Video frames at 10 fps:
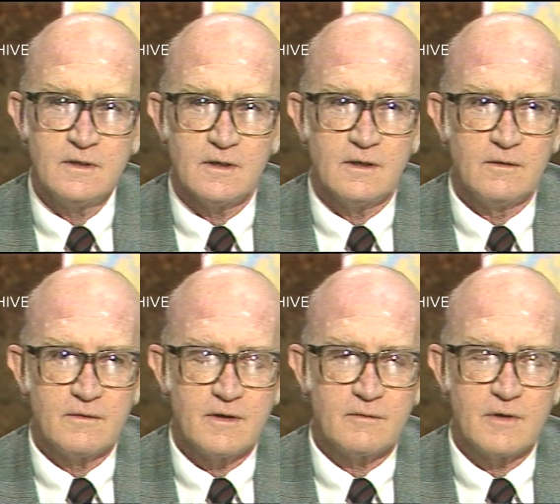uh,
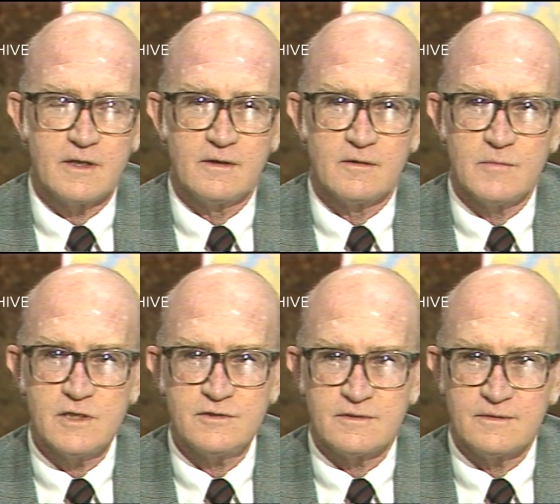on their regular
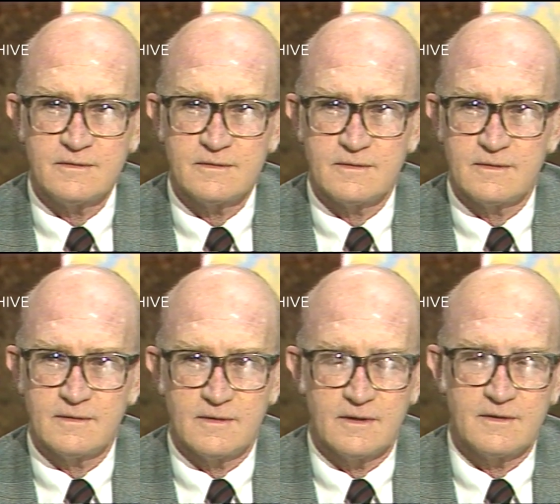mission
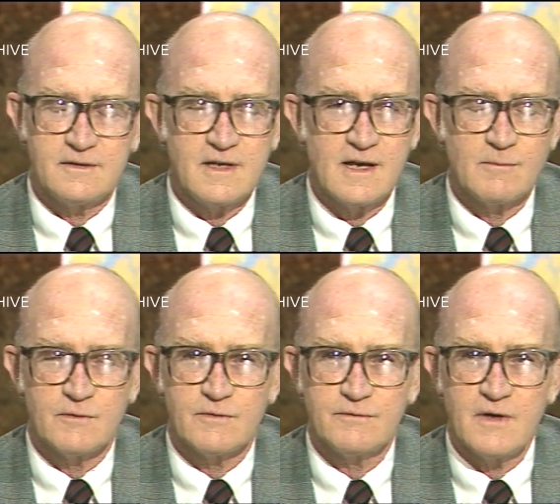at the time
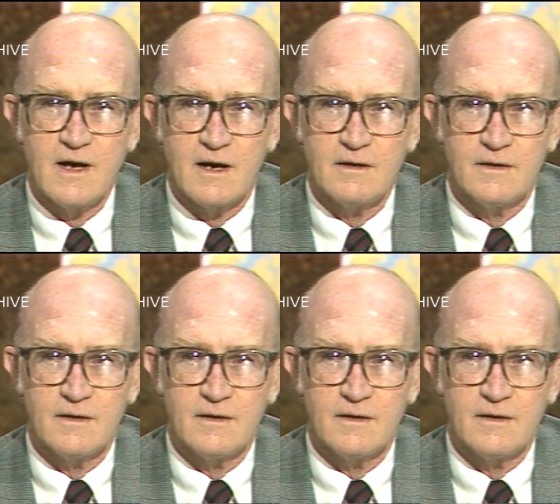of a fire,